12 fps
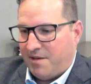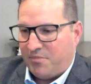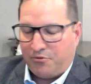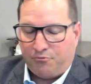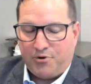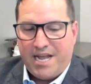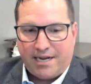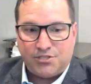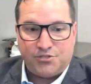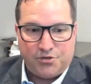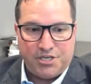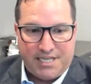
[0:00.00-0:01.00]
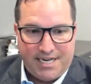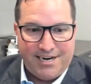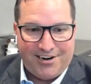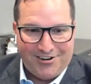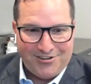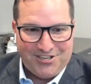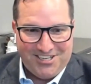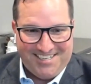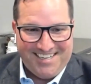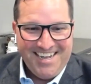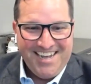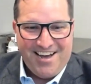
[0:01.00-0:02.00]
them 3 extra years
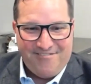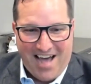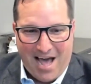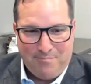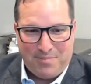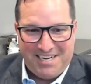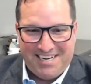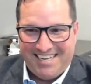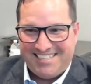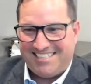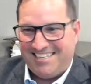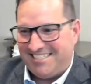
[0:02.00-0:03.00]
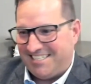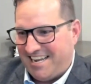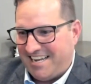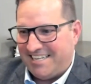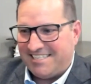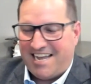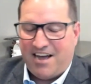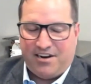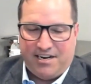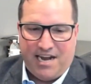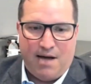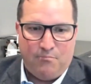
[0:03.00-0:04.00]
of happiness and staying in town
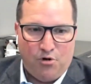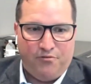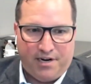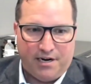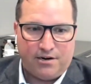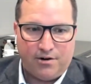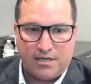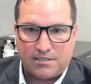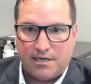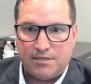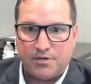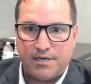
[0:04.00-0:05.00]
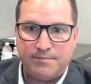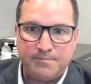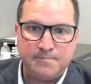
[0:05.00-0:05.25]
and not moving across country.